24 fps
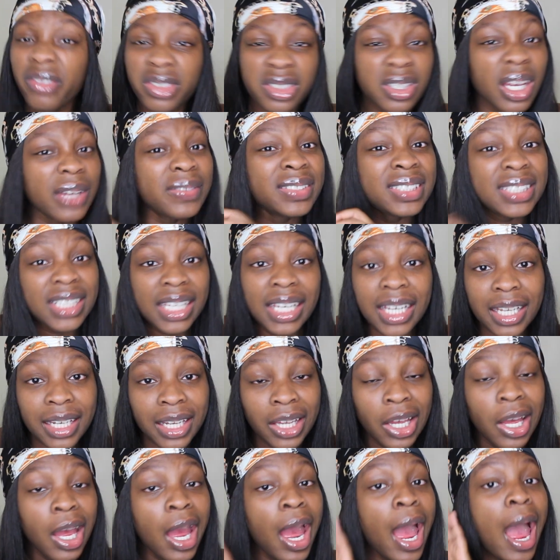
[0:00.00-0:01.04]
to have
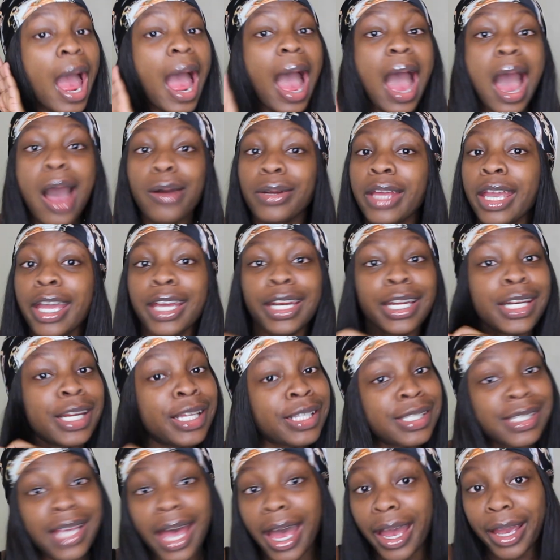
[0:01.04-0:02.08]
seen how they're gonna
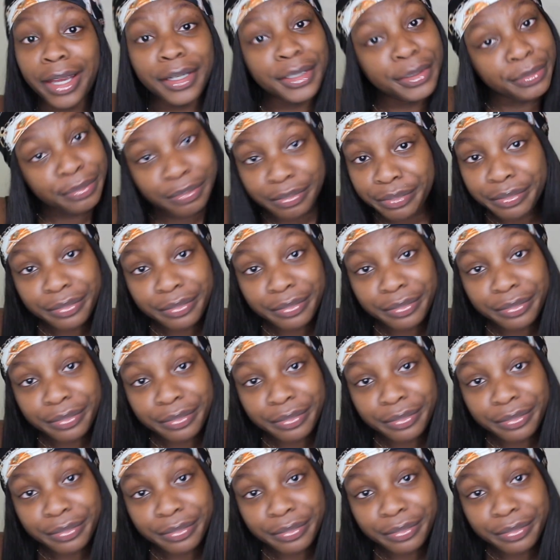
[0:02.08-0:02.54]
decide.